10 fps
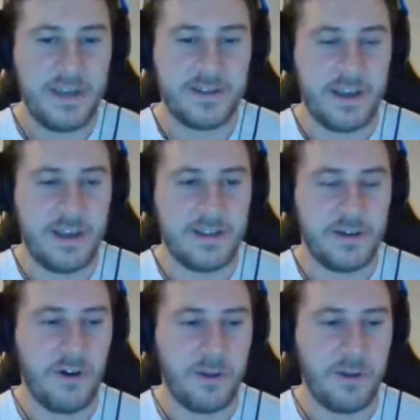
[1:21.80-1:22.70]

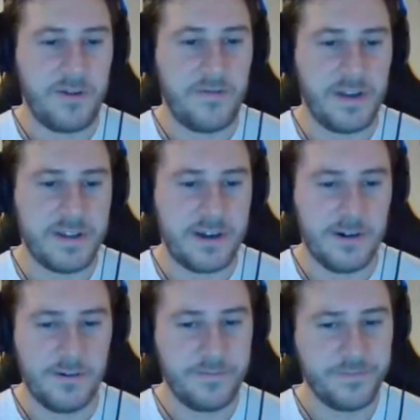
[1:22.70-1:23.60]
He's incredibly
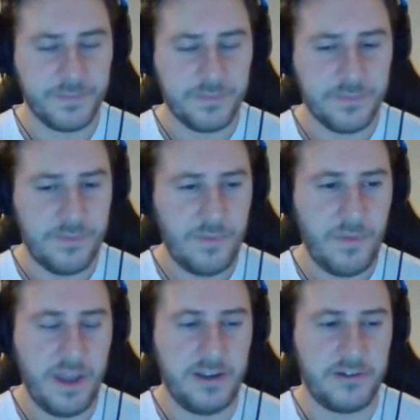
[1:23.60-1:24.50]
physical.
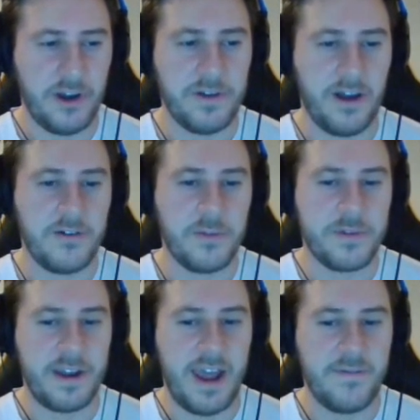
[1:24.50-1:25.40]
He shows
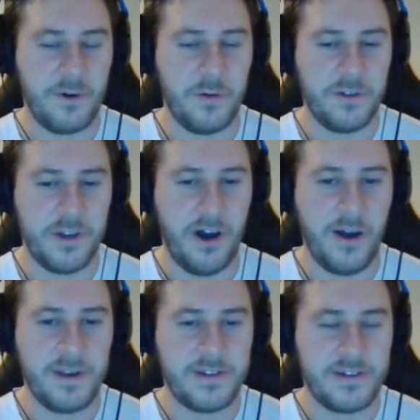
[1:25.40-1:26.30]
100% effort all the
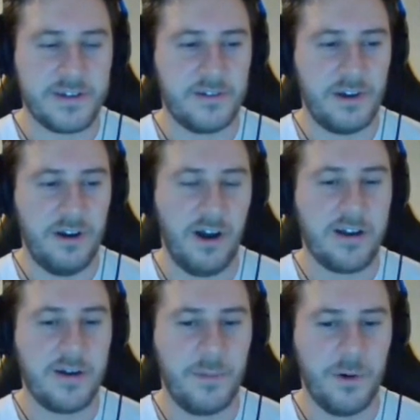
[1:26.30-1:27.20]
time. He's just such a
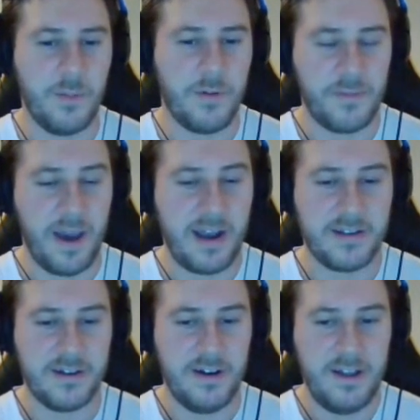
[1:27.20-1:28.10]
likable
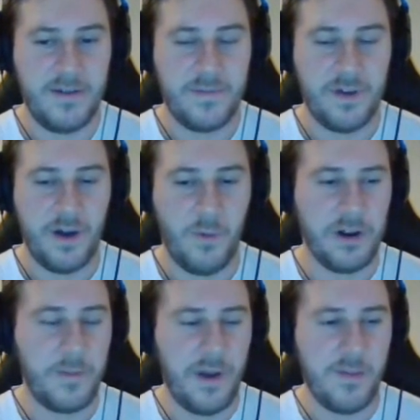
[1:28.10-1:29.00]
prospect. I want
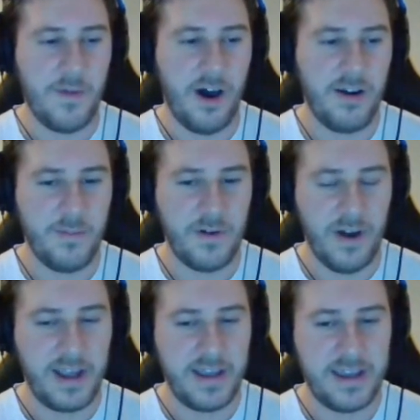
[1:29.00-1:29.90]
to put him higher in my
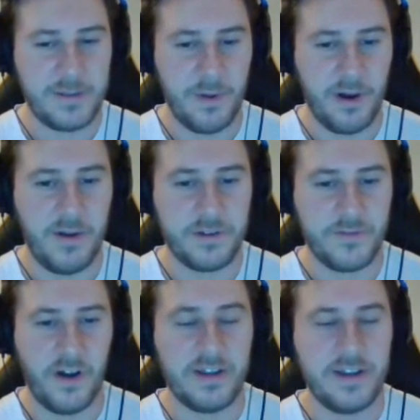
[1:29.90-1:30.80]
rankings, but I'm just
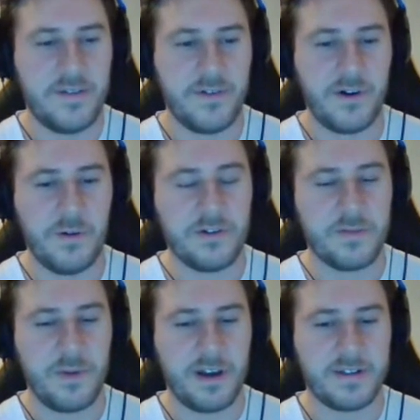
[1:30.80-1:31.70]
finding it difficult
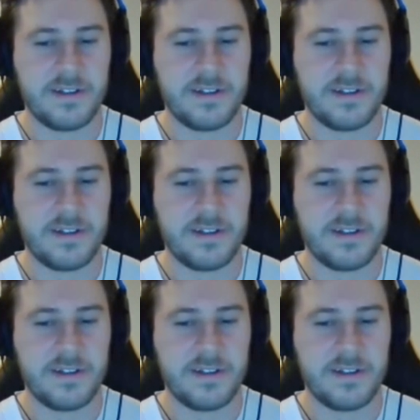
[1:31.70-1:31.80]
just because